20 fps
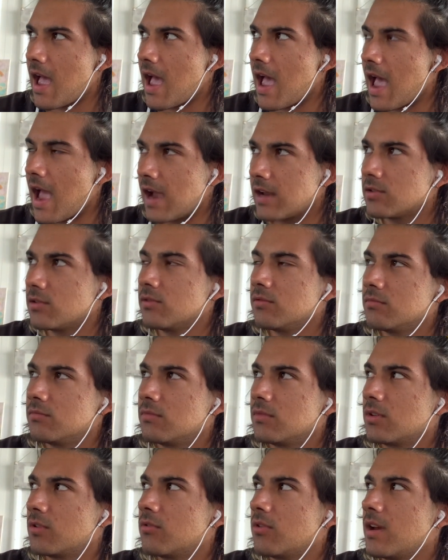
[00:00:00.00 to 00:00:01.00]
act on
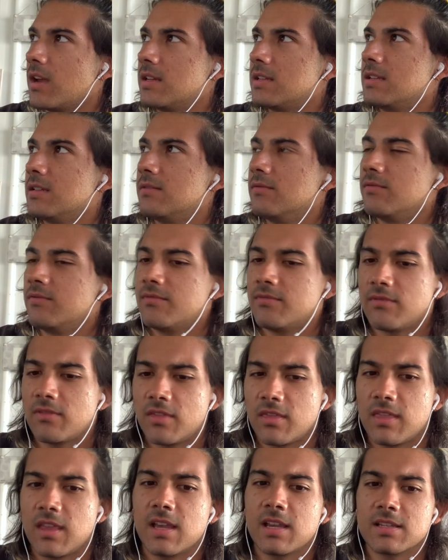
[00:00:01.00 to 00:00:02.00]
the creative
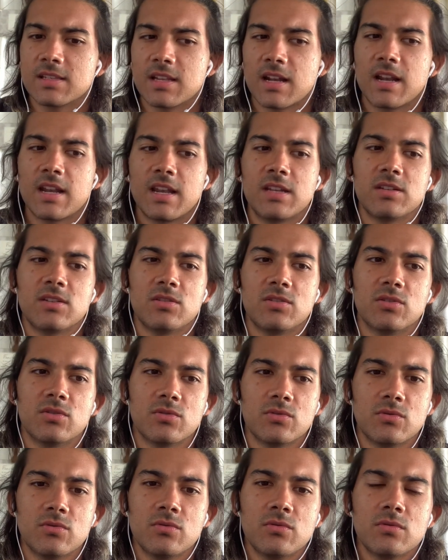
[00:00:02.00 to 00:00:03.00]
things that I need to
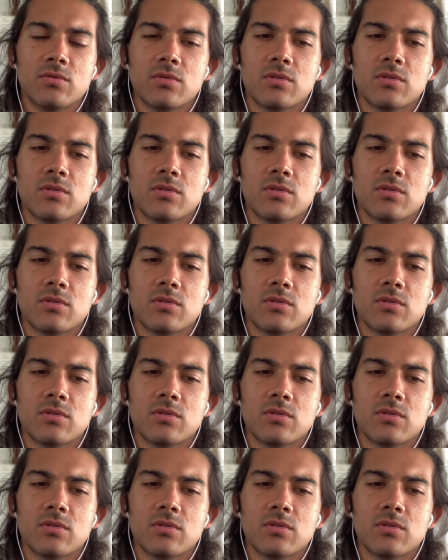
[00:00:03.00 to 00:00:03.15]
do,